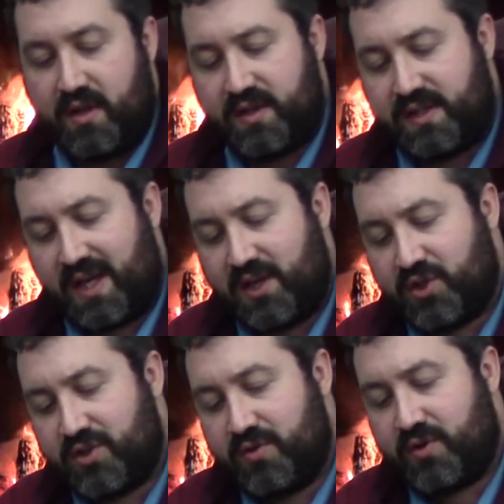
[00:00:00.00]
The second
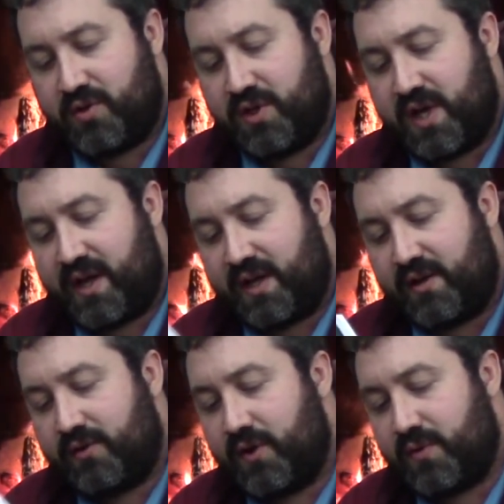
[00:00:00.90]
shooter could not
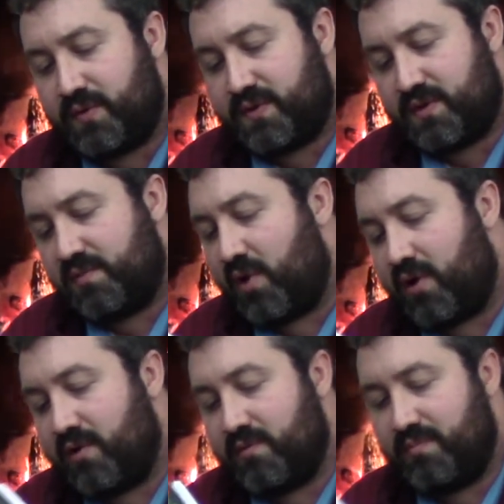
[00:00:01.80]
get close to
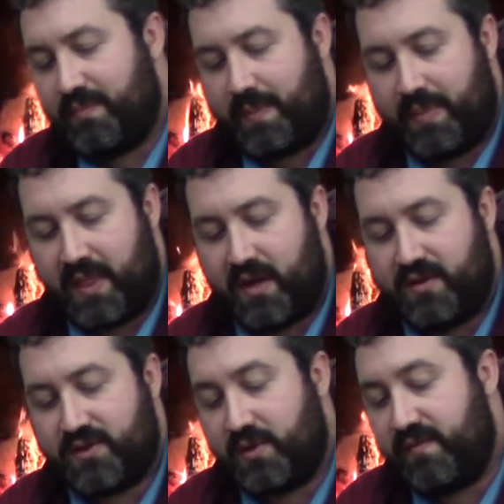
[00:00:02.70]
Martin,
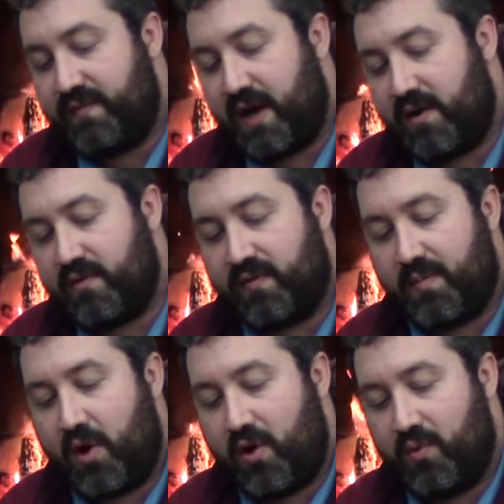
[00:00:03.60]
so he fired from
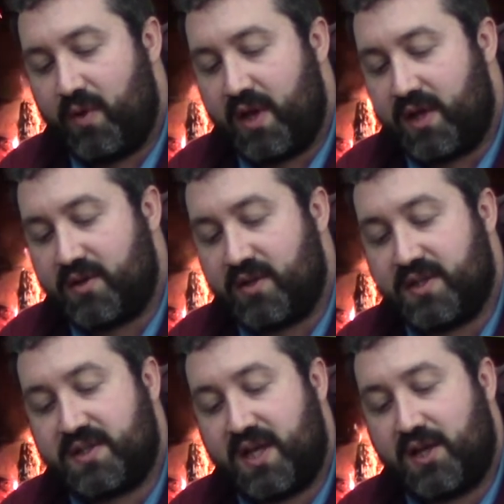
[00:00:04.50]
a hallway into the
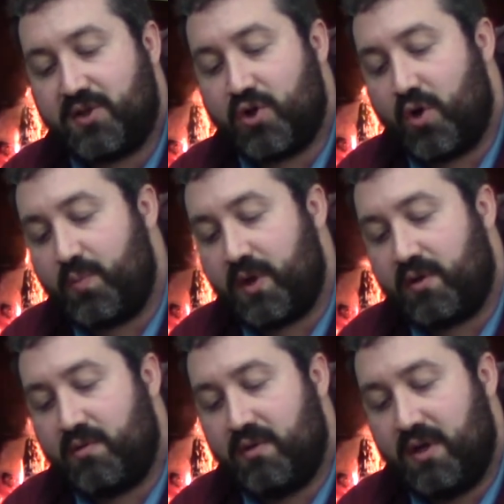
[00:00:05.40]
stage,
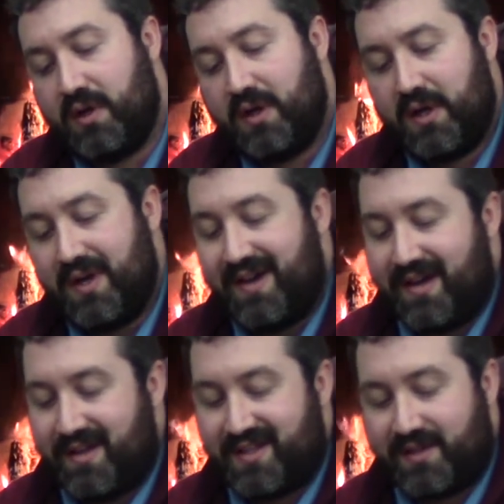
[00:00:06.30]
hoping
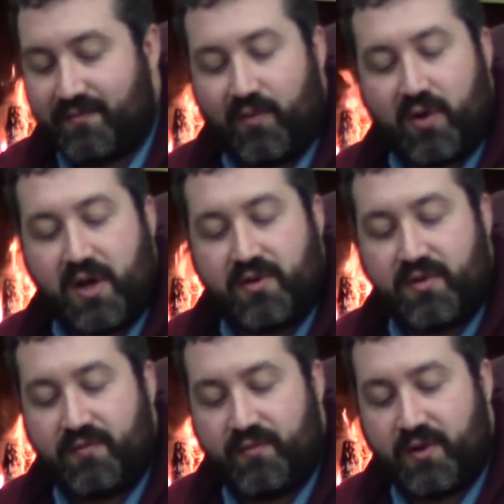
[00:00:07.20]
that the
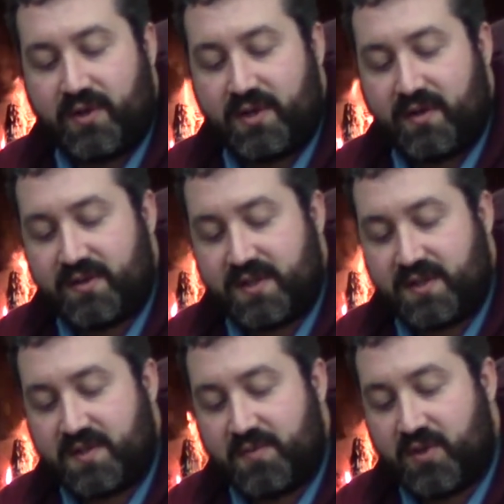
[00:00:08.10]
400-foot
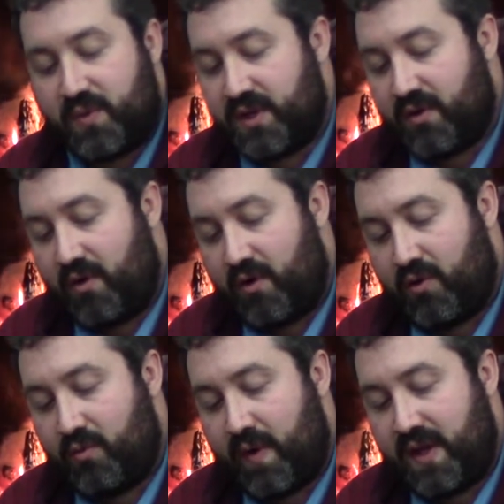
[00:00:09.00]
distance between the
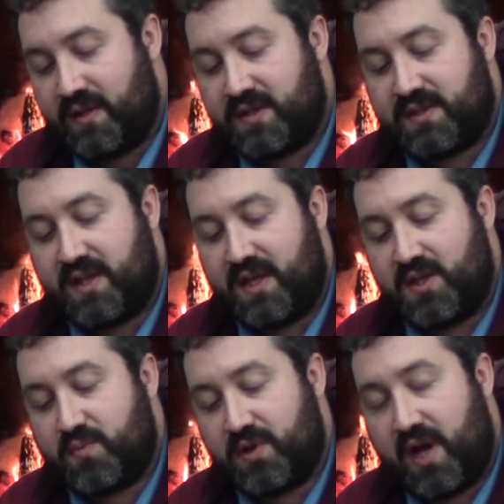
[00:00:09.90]
hallway and the
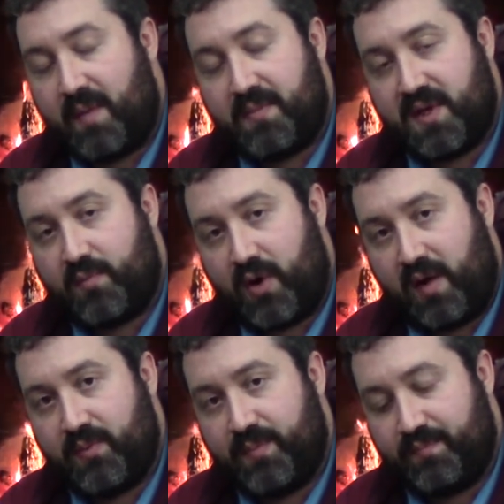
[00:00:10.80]
stage would not be a
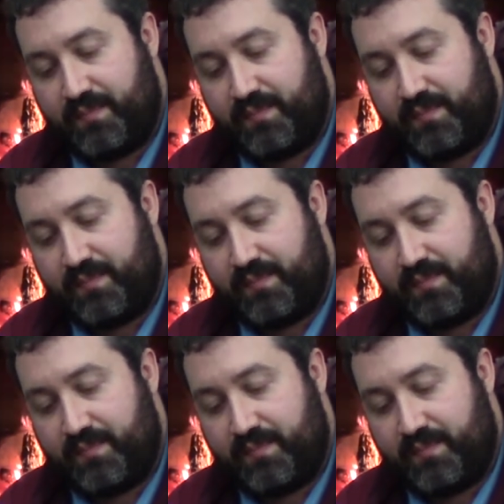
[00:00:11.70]
problem.